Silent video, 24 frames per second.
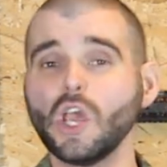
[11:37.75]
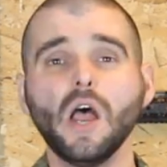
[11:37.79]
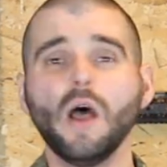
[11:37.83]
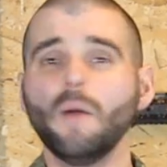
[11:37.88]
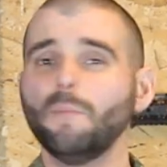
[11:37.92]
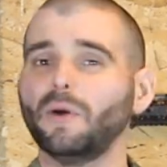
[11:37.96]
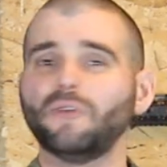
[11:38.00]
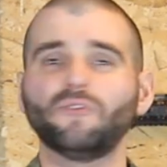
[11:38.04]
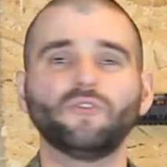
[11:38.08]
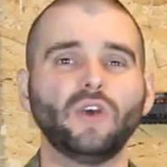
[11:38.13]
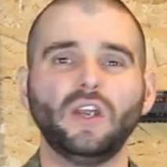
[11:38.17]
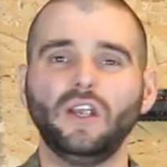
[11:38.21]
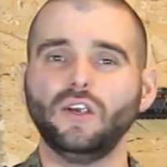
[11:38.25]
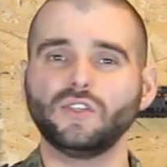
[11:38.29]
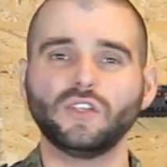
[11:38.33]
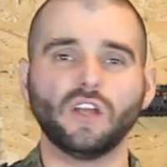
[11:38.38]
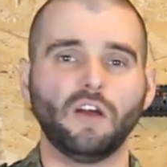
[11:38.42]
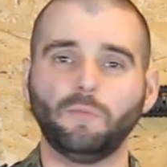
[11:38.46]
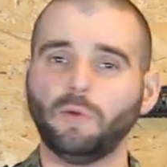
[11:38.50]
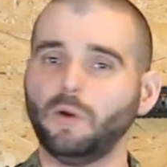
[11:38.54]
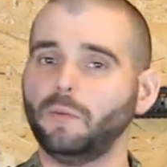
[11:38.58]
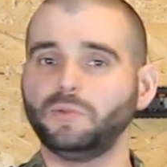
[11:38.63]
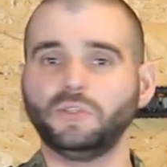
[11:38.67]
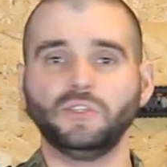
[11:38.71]
But for airsoft
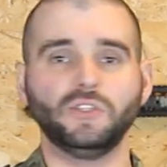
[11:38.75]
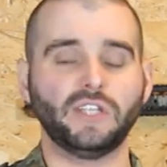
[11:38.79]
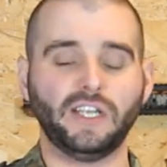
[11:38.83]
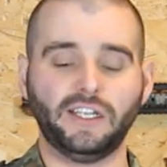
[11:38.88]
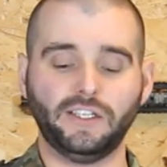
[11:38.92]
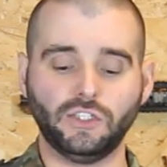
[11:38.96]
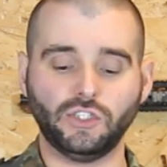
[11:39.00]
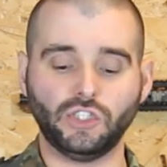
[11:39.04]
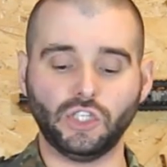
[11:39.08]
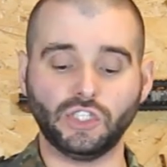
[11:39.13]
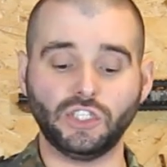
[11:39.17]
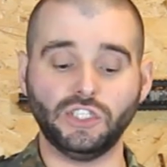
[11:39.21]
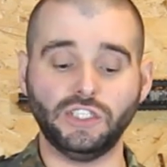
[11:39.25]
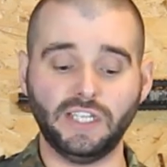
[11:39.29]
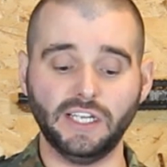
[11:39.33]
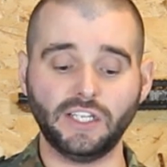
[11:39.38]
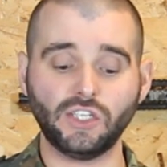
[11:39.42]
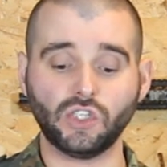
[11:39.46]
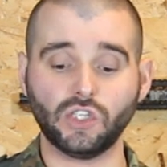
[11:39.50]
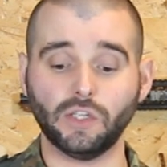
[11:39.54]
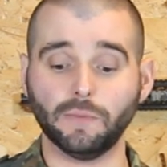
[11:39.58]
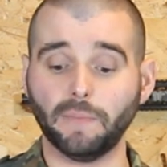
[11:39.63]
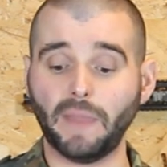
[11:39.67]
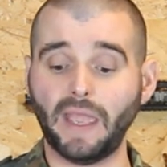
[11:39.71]
purposes, I just
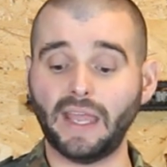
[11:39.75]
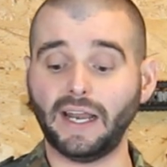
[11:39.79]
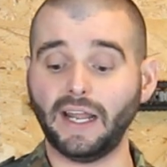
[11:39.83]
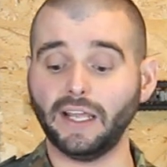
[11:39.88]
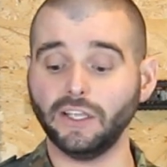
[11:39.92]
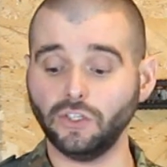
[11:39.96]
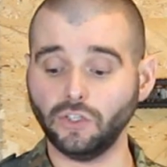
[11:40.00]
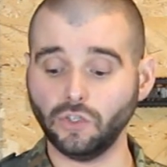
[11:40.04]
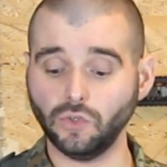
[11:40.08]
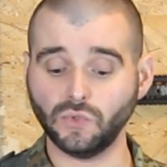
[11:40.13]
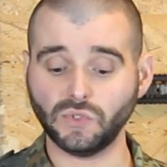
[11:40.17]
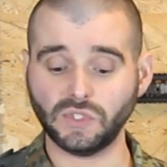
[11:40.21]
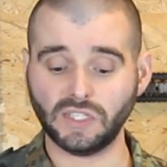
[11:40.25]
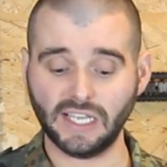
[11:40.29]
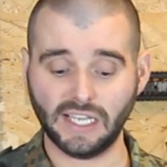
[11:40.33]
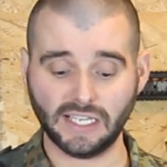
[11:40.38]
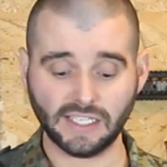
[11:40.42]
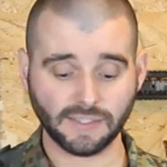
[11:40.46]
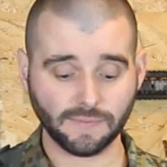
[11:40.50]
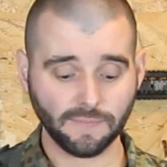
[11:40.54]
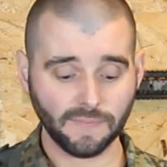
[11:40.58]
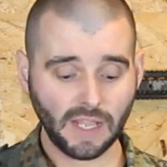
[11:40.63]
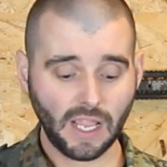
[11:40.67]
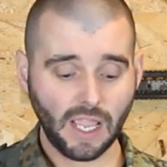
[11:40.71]
ditched them and I use this.